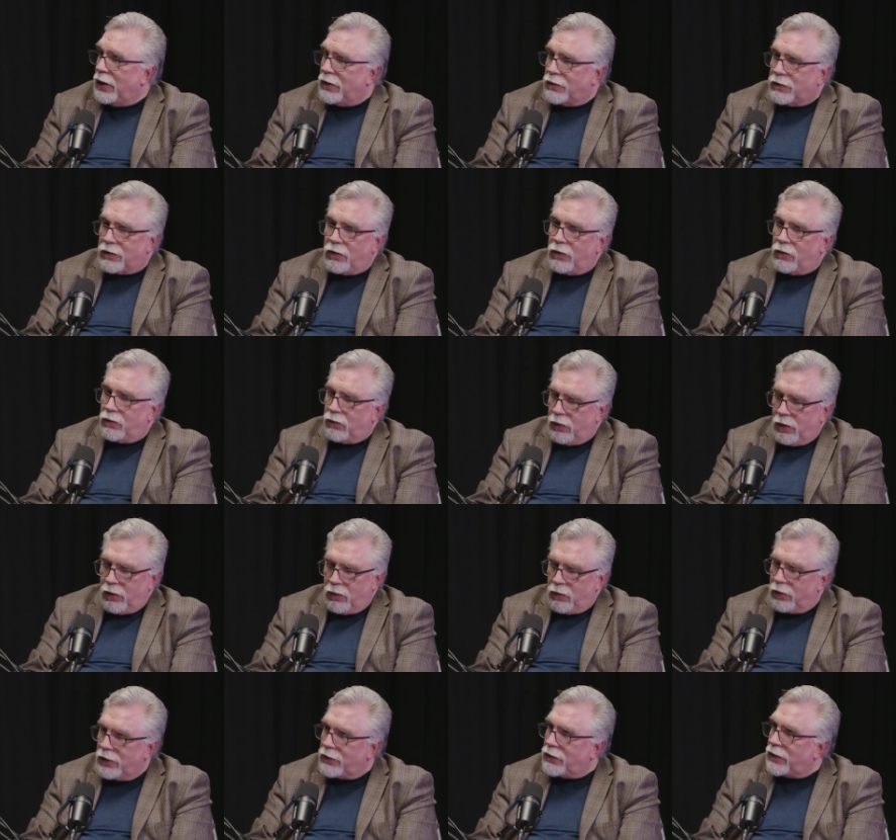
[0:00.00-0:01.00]
So
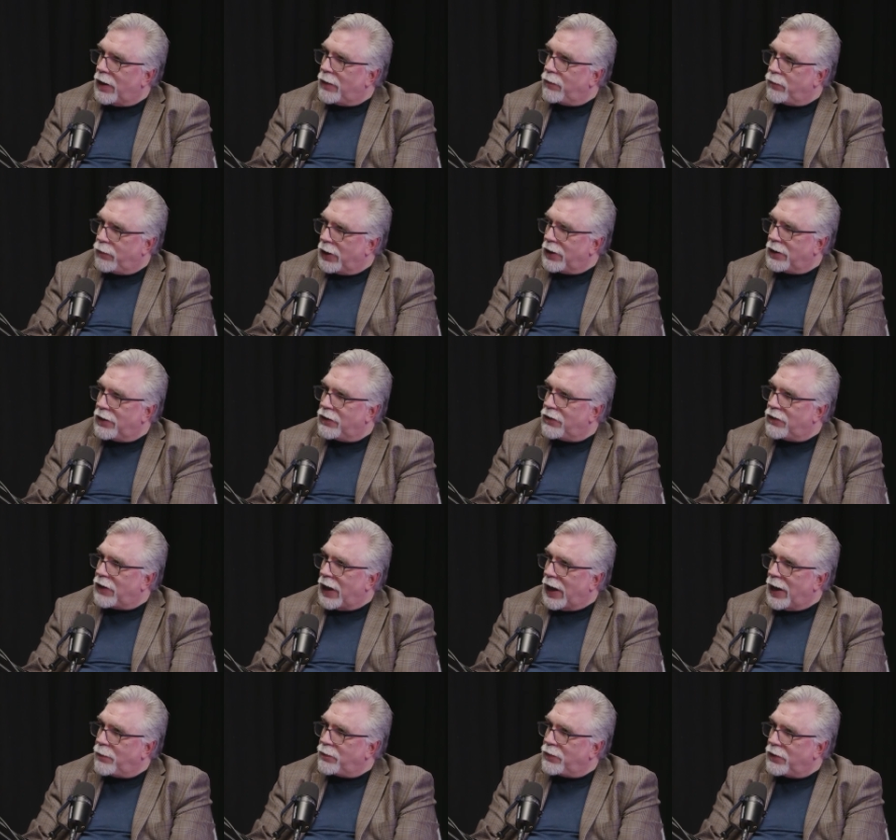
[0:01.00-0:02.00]
once that button is
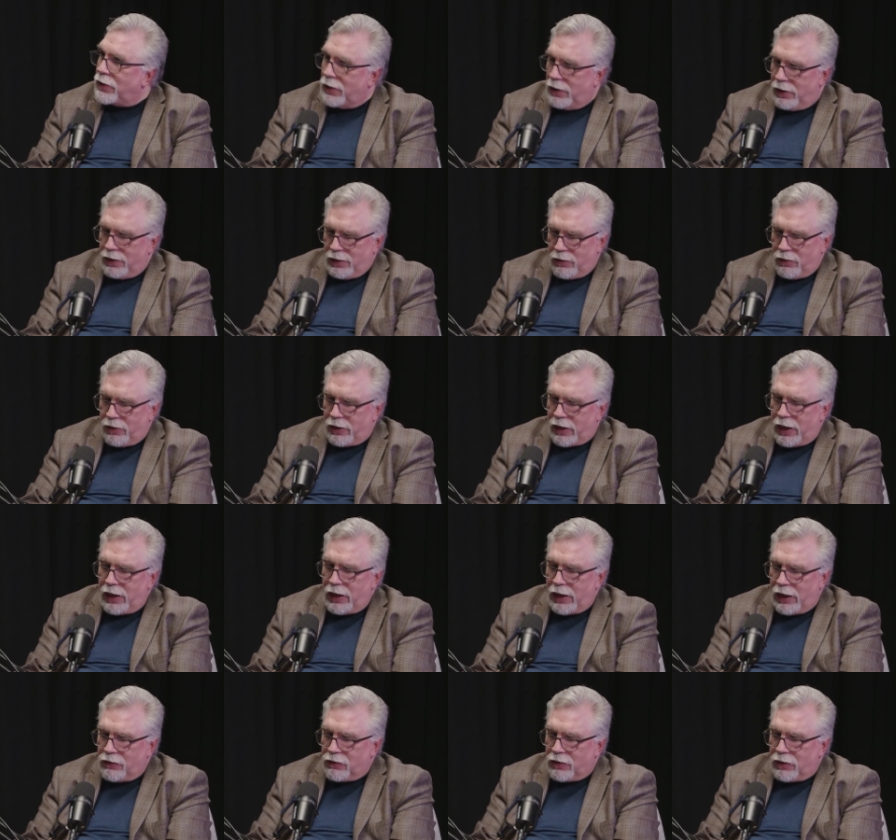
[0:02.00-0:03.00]
tapped, okay,
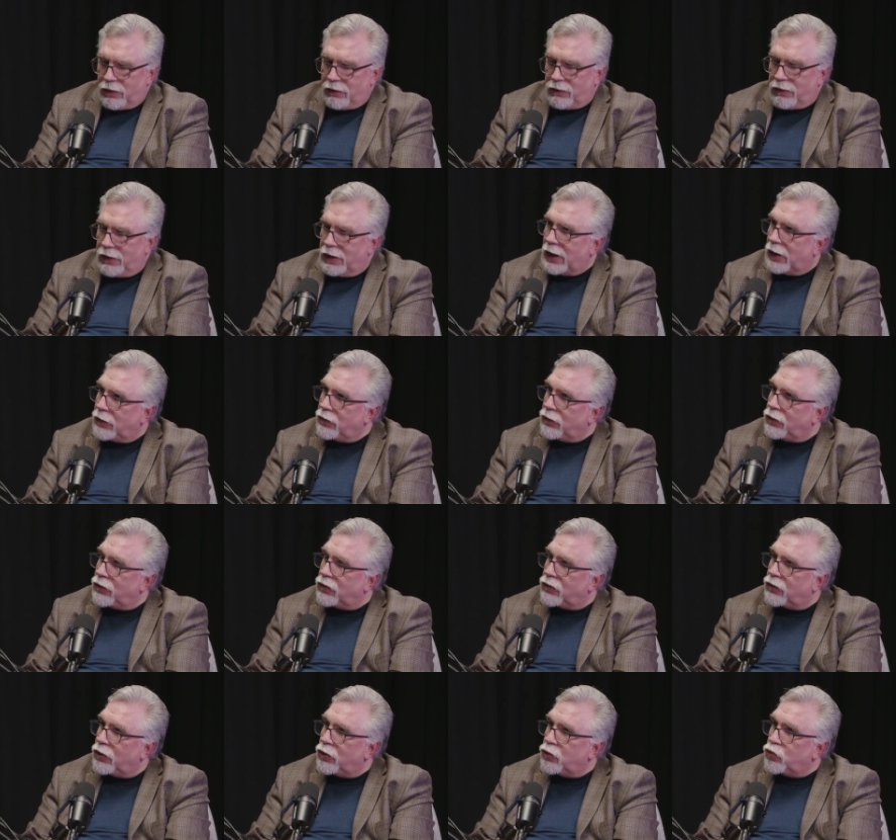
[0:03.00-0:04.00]
it's going to send out to a
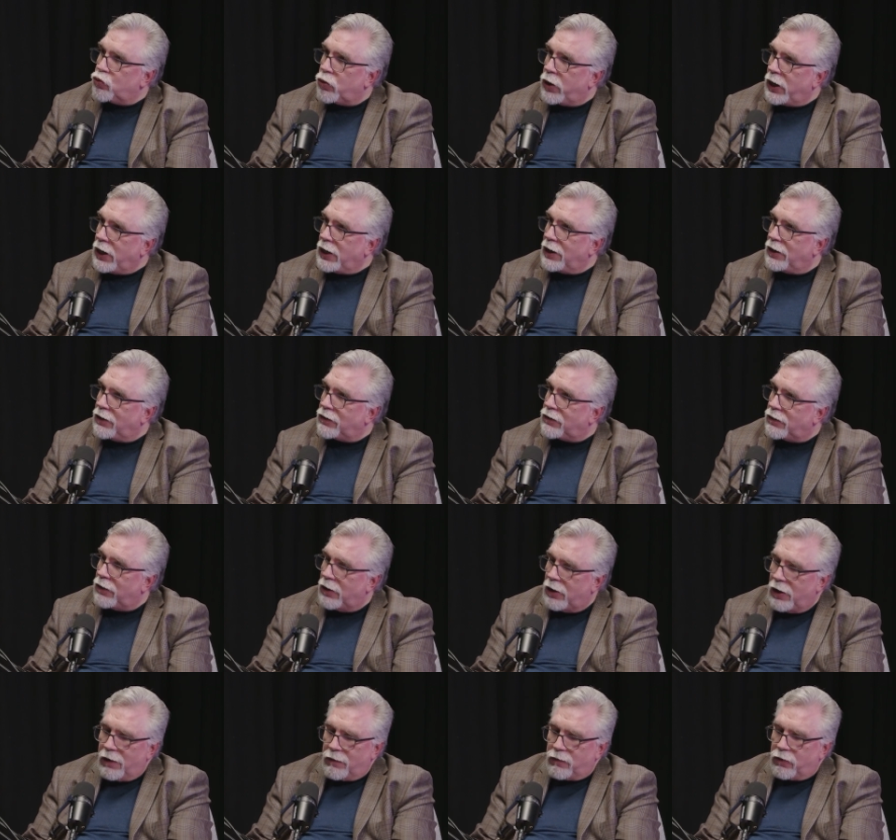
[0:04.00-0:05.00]
certain radius
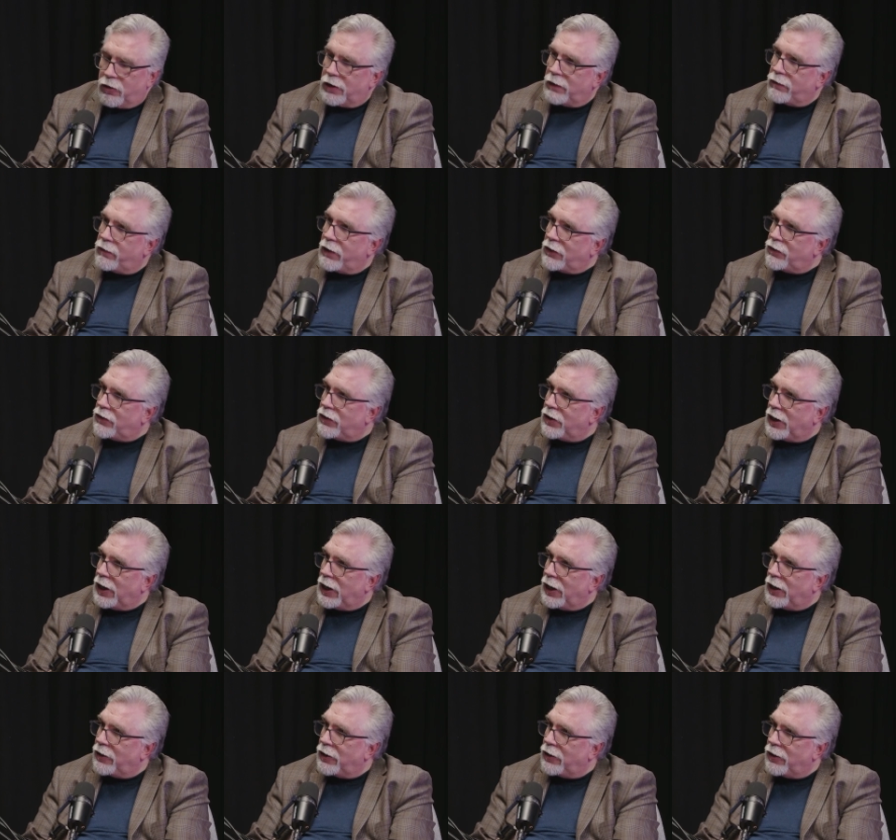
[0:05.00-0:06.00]
for an
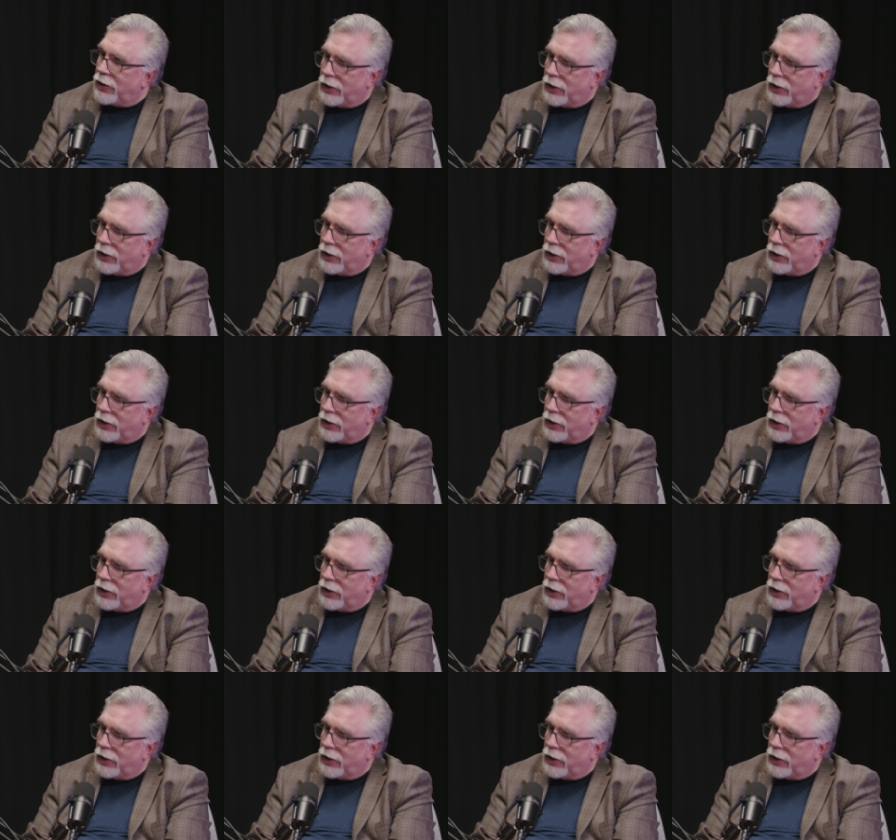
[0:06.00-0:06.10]
investigator